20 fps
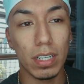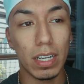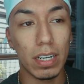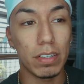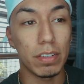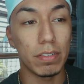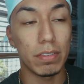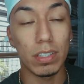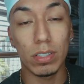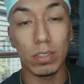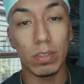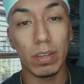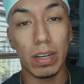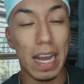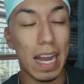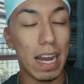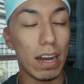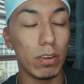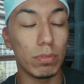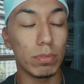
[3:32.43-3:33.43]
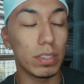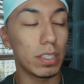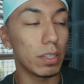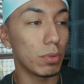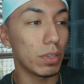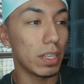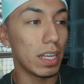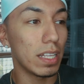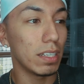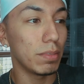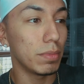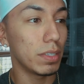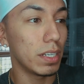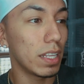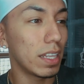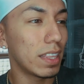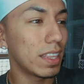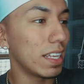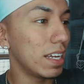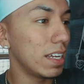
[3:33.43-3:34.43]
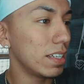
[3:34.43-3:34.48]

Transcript: I don't even know how they were that limited.